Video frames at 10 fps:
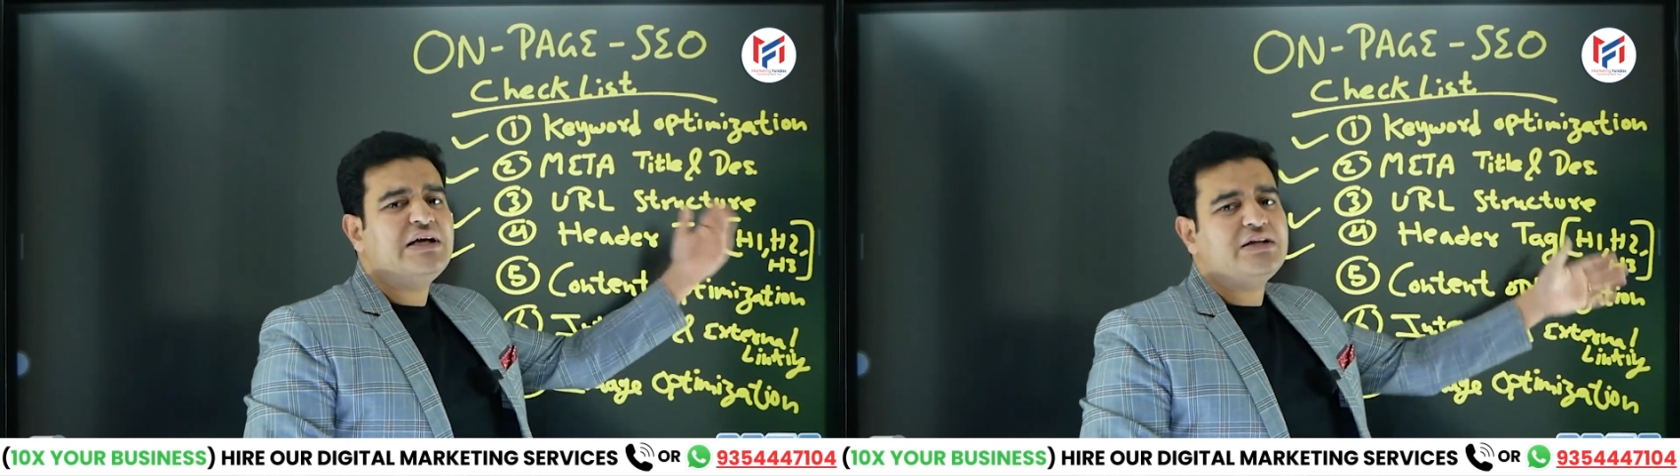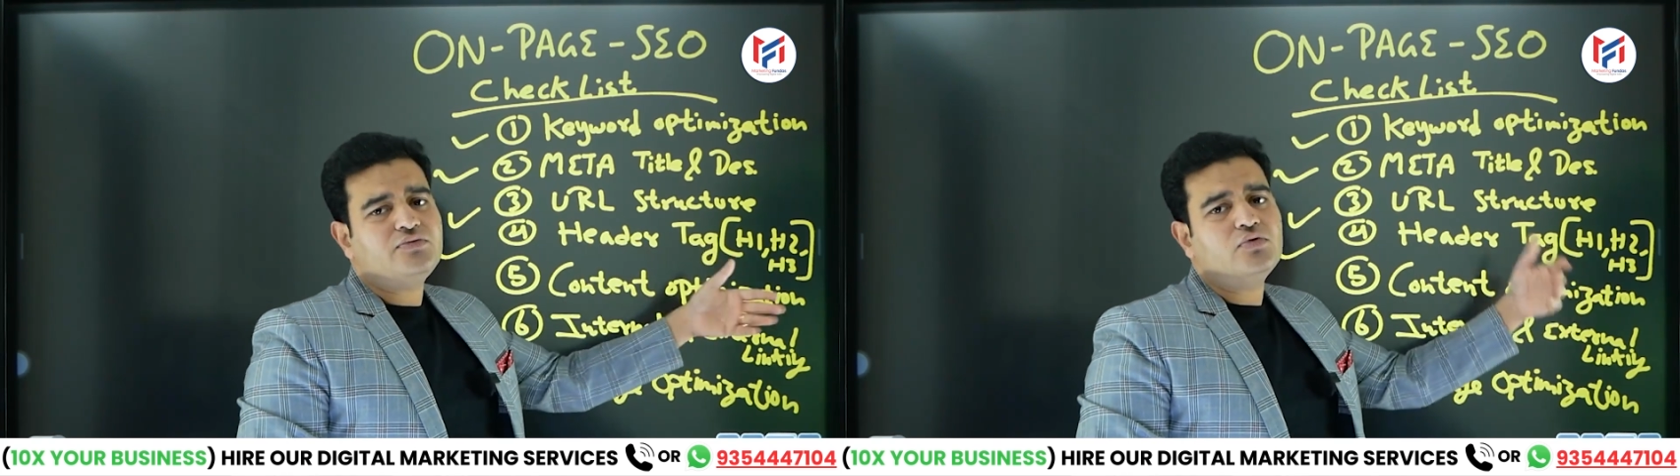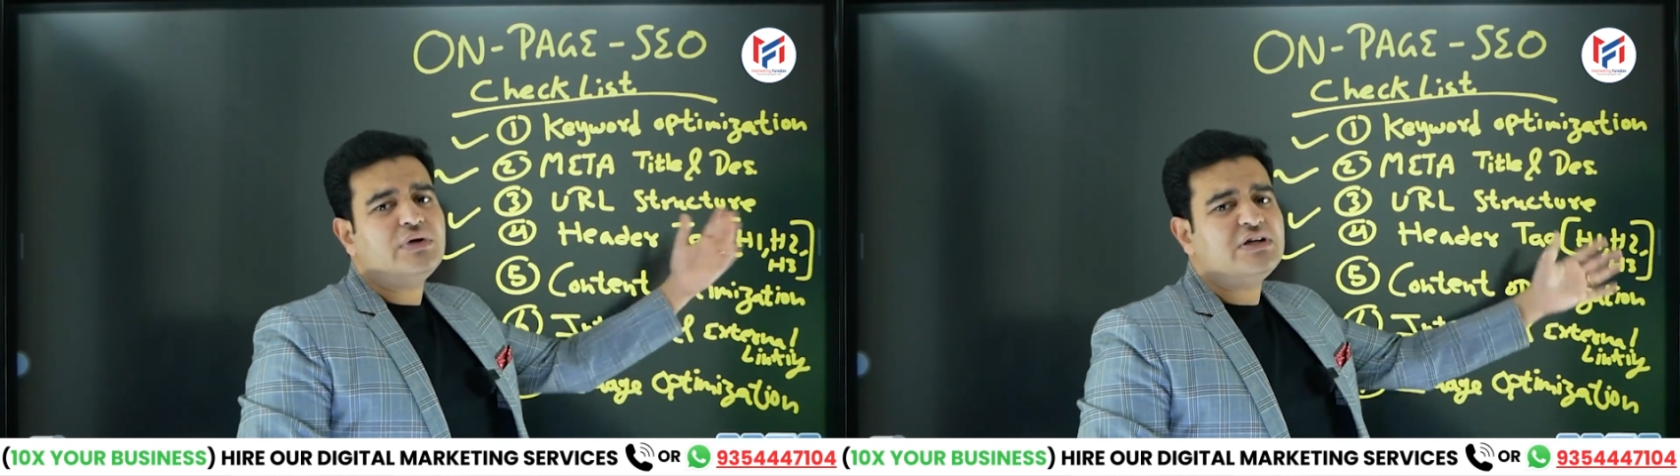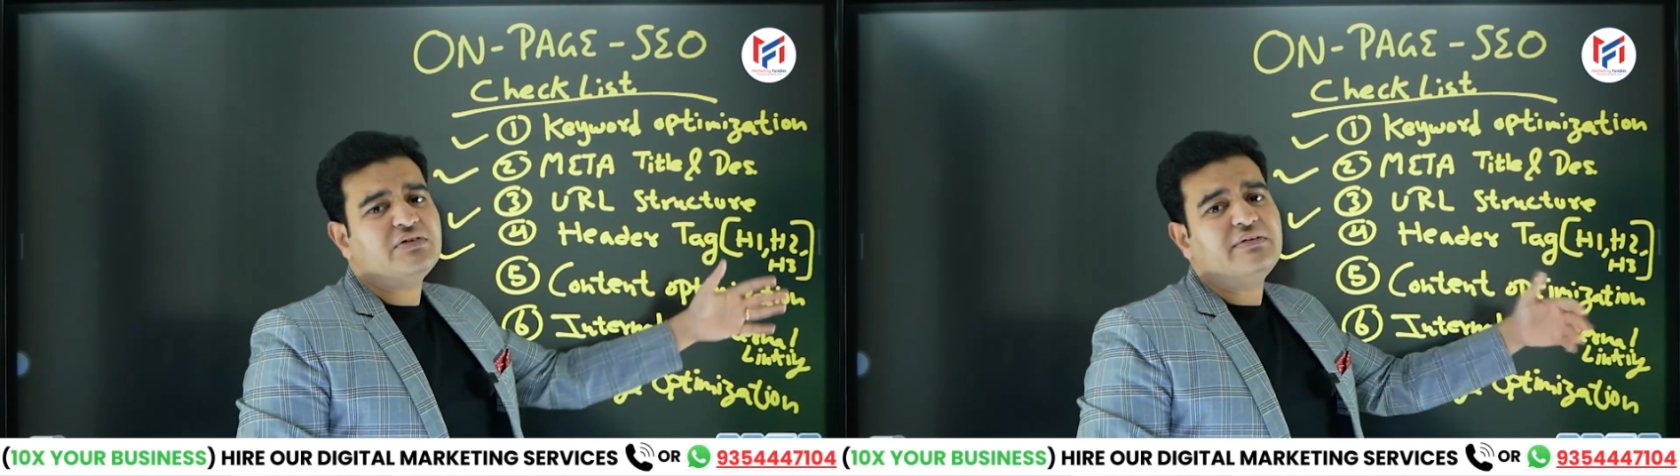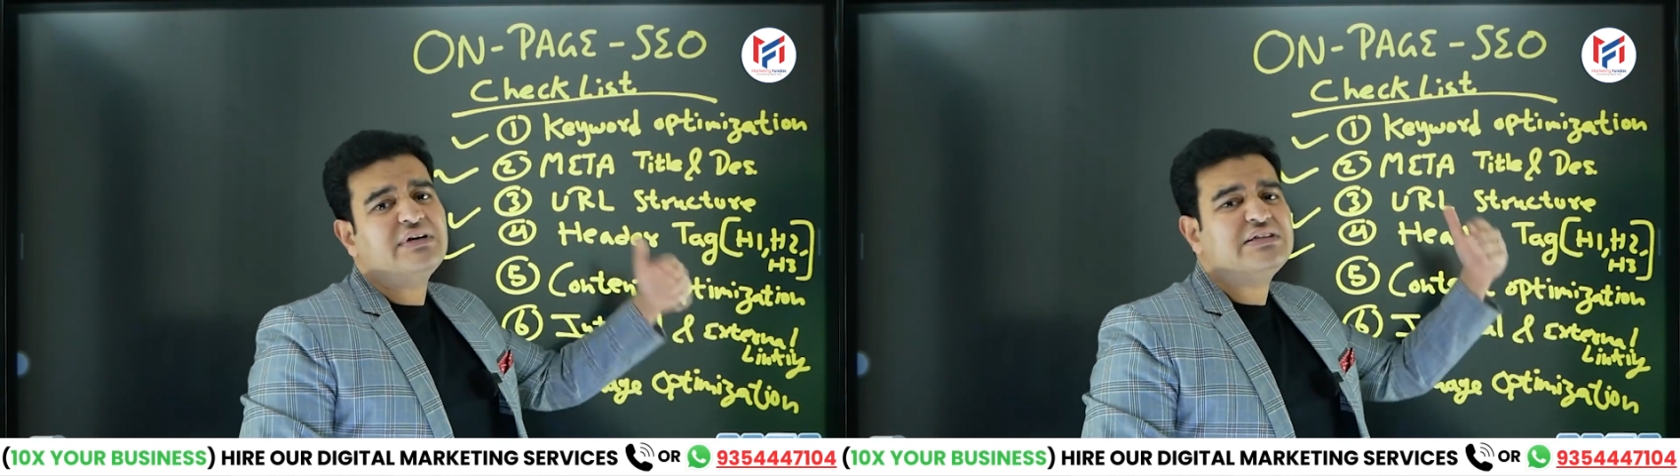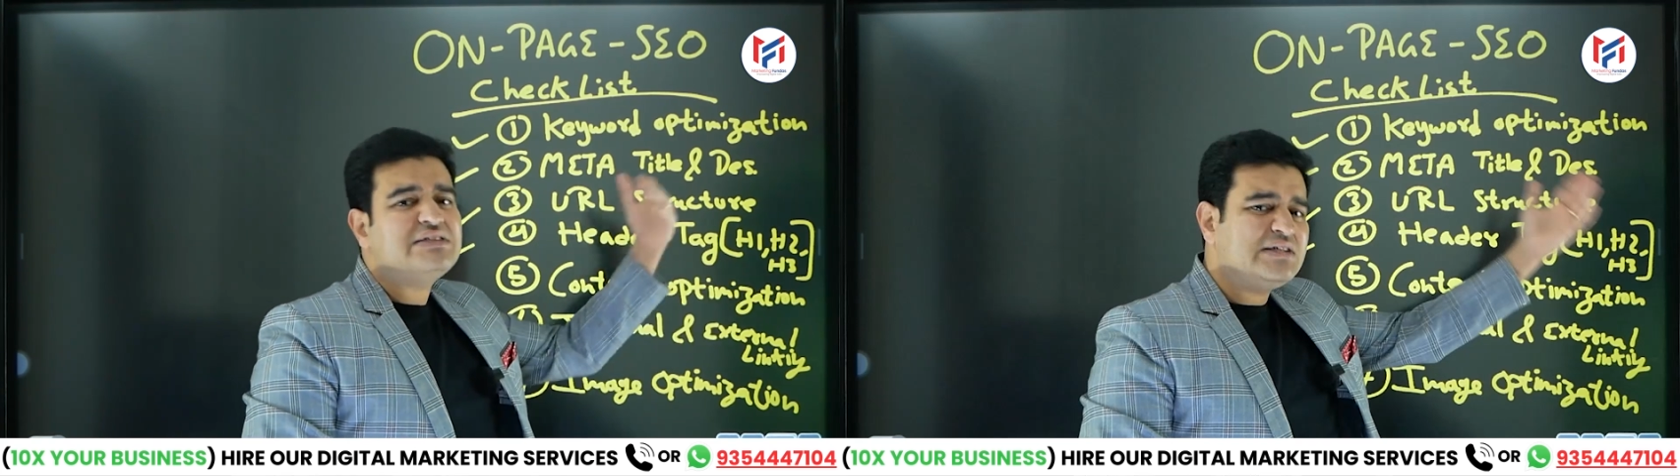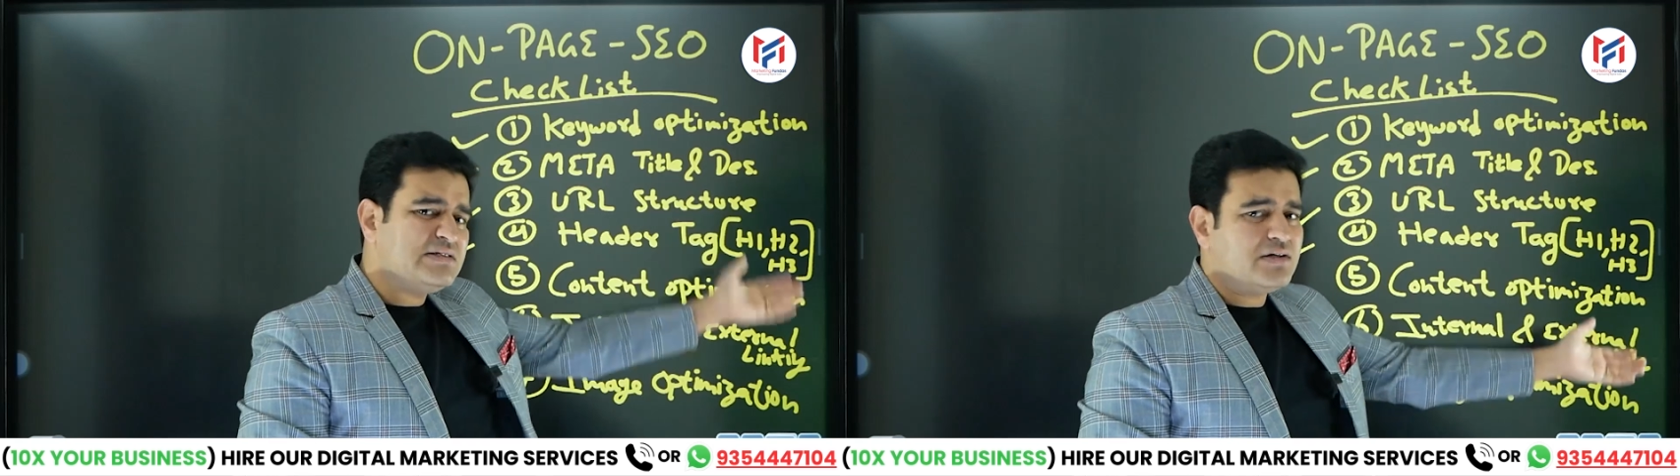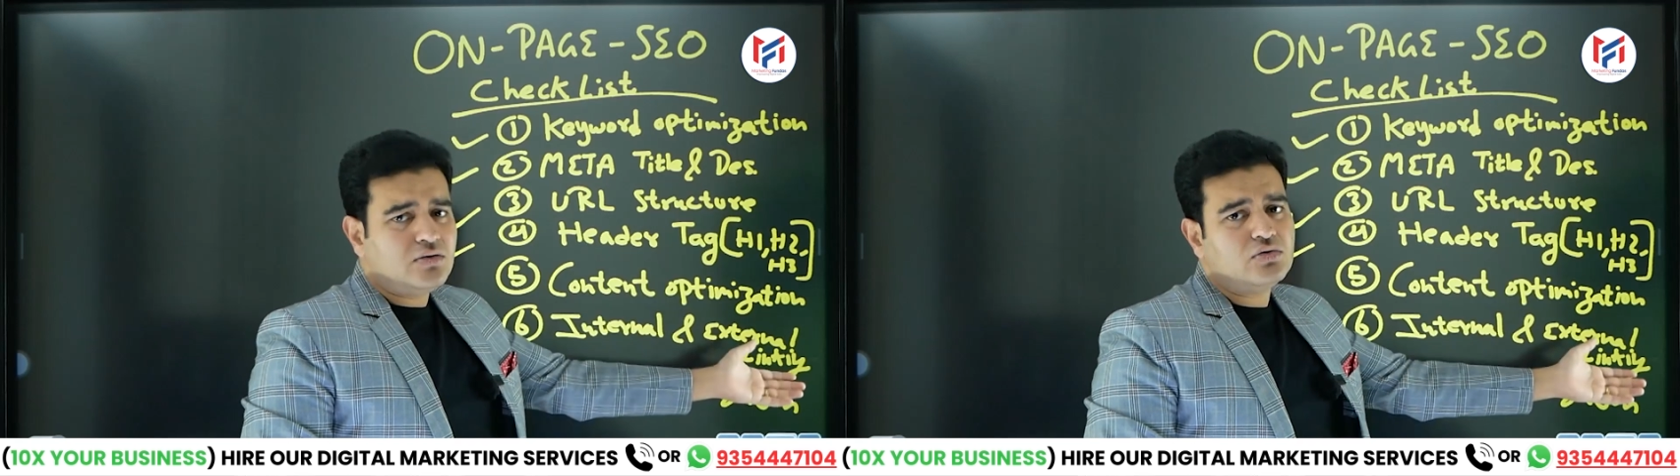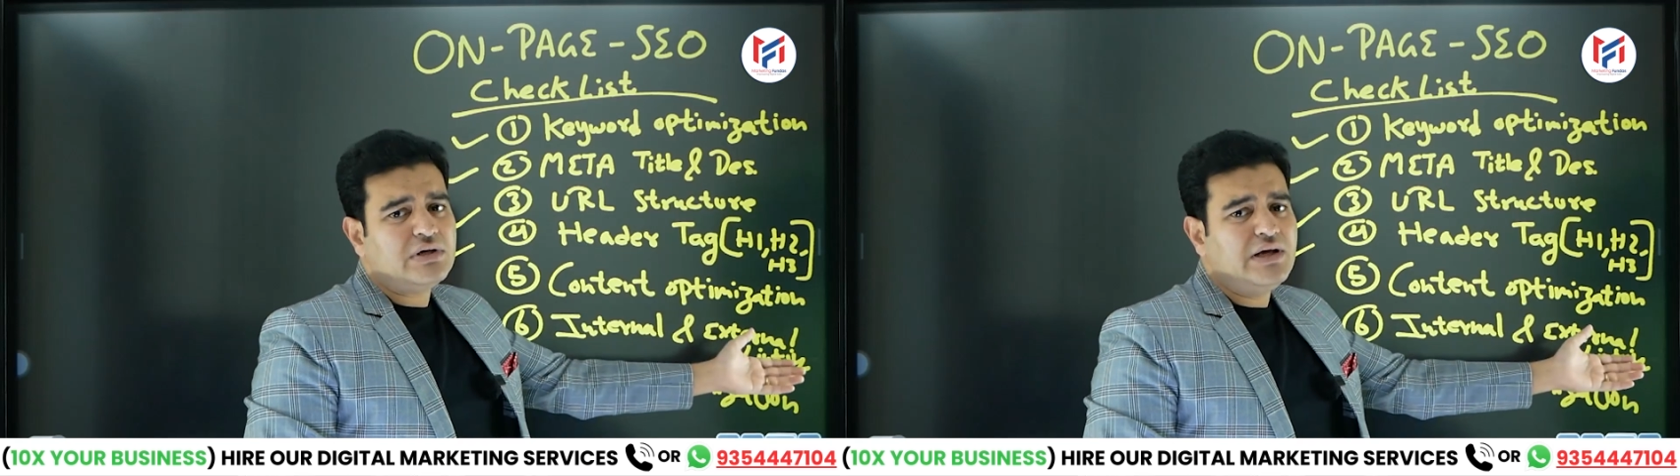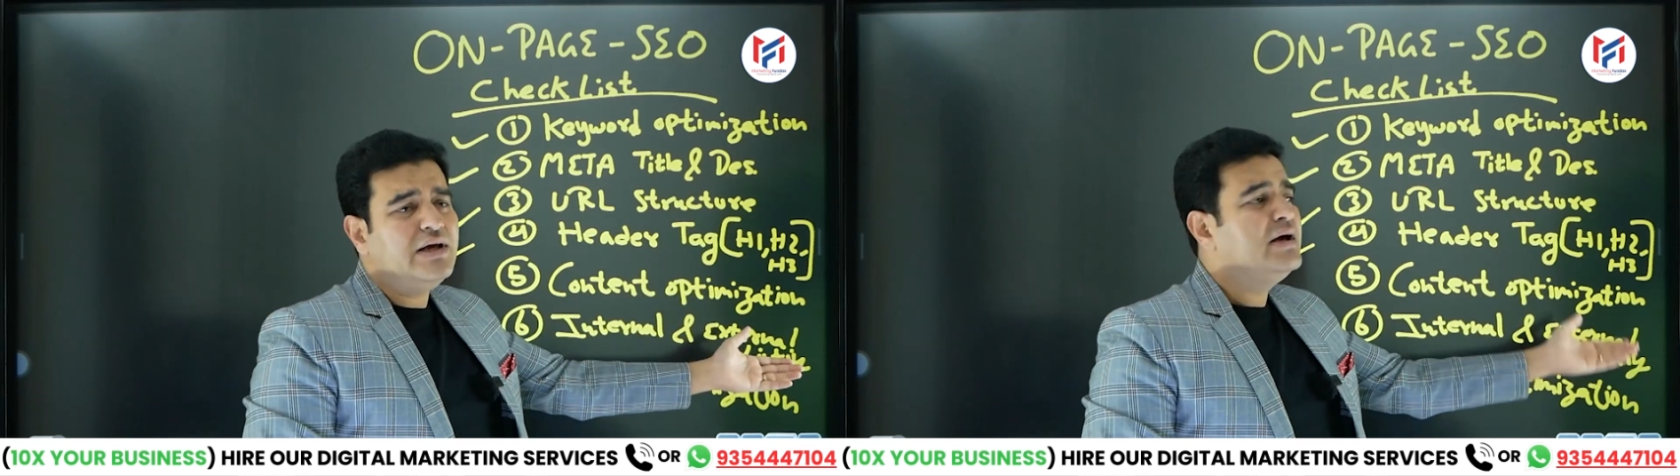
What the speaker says: H4, H5, H6.